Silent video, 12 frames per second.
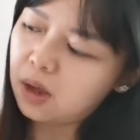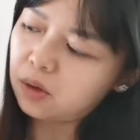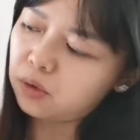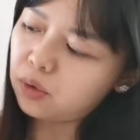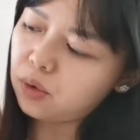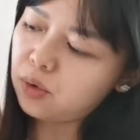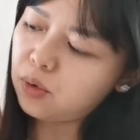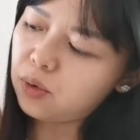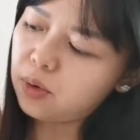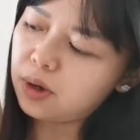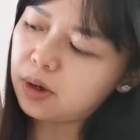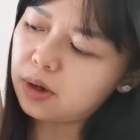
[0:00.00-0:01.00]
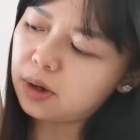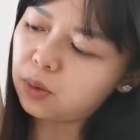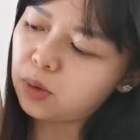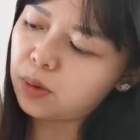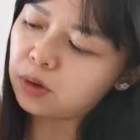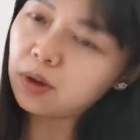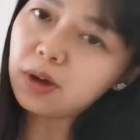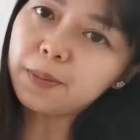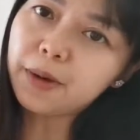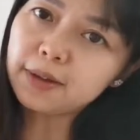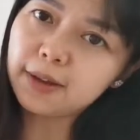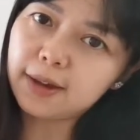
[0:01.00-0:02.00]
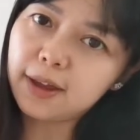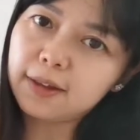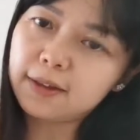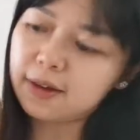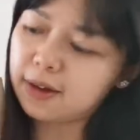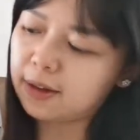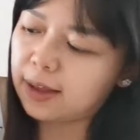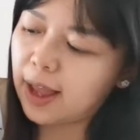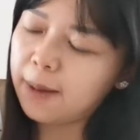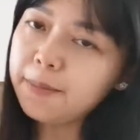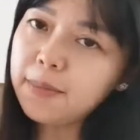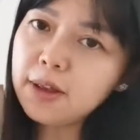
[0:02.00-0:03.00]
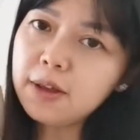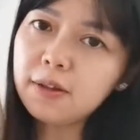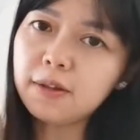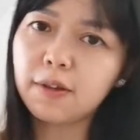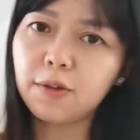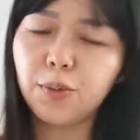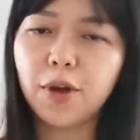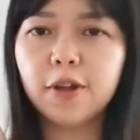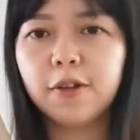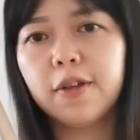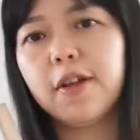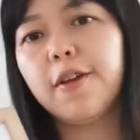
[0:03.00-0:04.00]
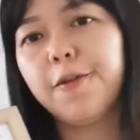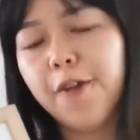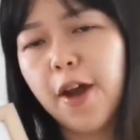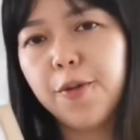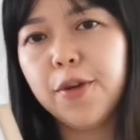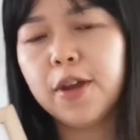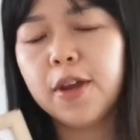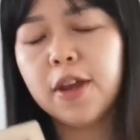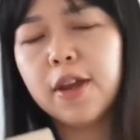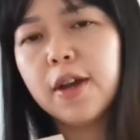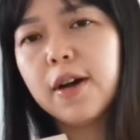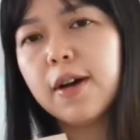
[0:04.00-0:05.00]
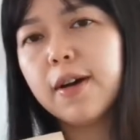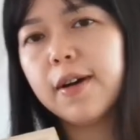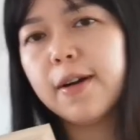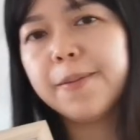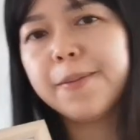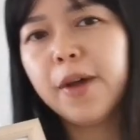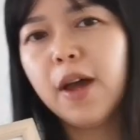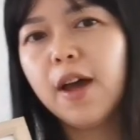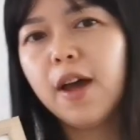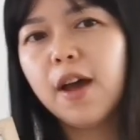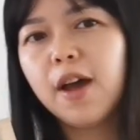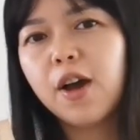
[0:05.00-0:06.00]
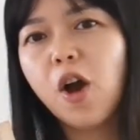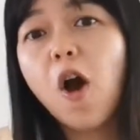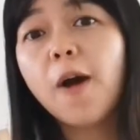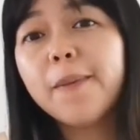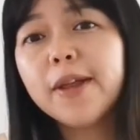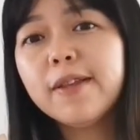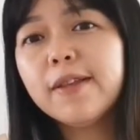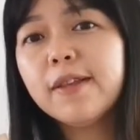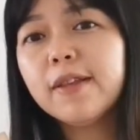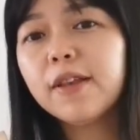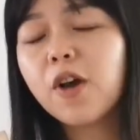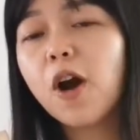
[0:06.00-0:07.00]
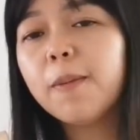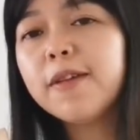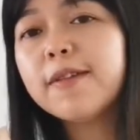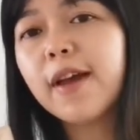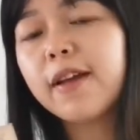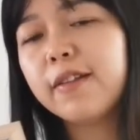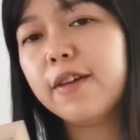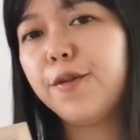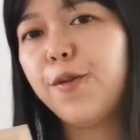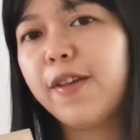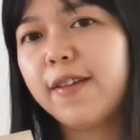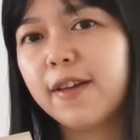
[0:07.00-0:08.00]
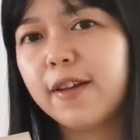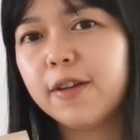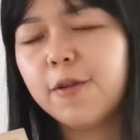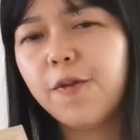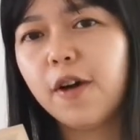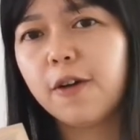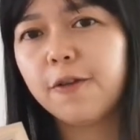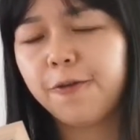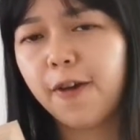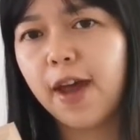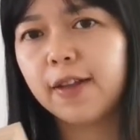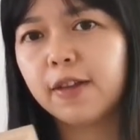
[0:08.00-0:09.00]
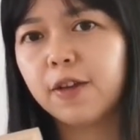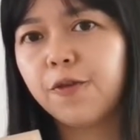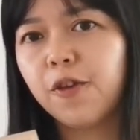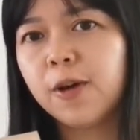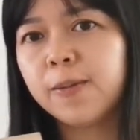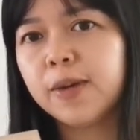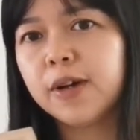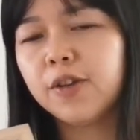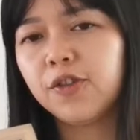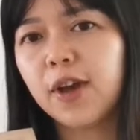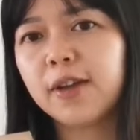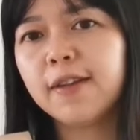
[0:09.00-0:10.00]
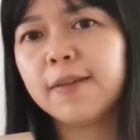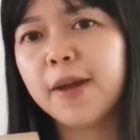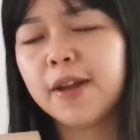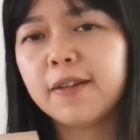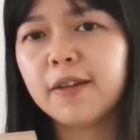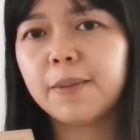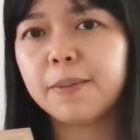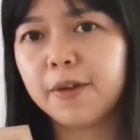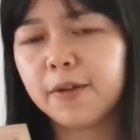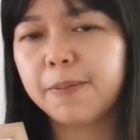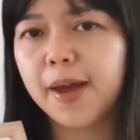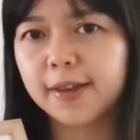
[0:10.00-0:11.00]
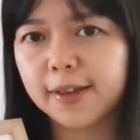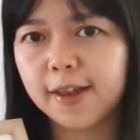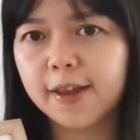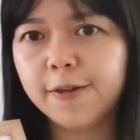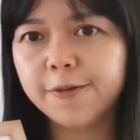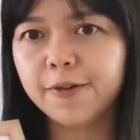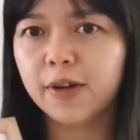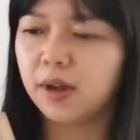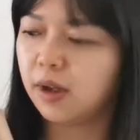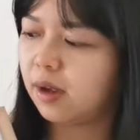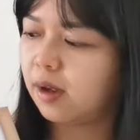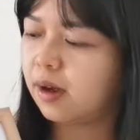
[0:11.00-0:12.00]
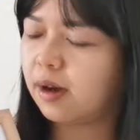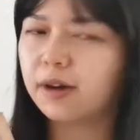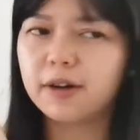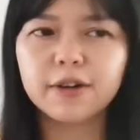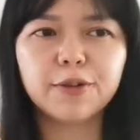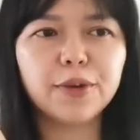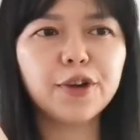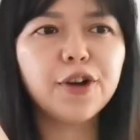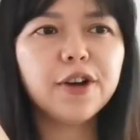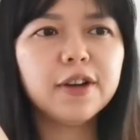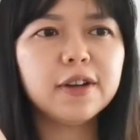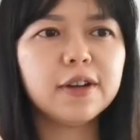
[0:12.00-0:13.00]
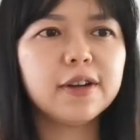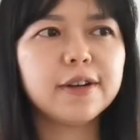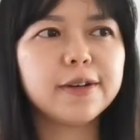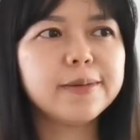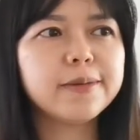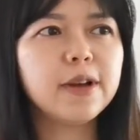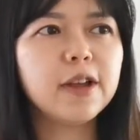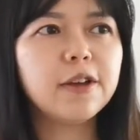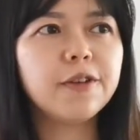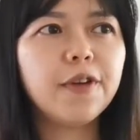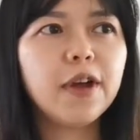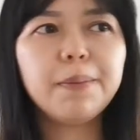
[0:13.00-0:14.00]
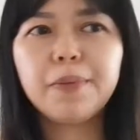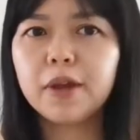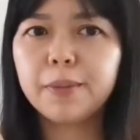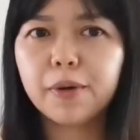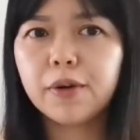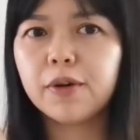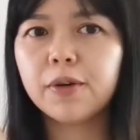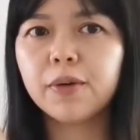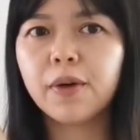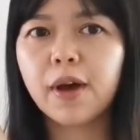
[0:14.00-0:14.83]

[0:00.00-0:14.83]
So we will talk about it later. Dampness is one of the very common cited reason for fat from Chinese medicine perspective. We call it fat people